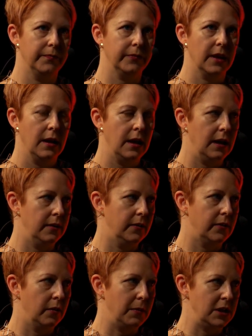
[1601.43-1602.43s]
Mm. And
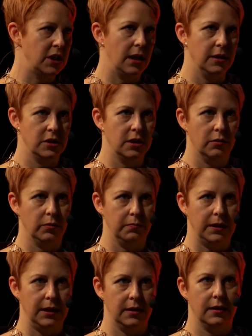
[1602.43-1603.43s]
so my challenge here would
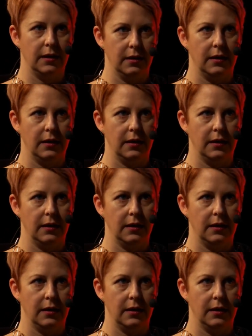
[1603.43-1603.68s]
be,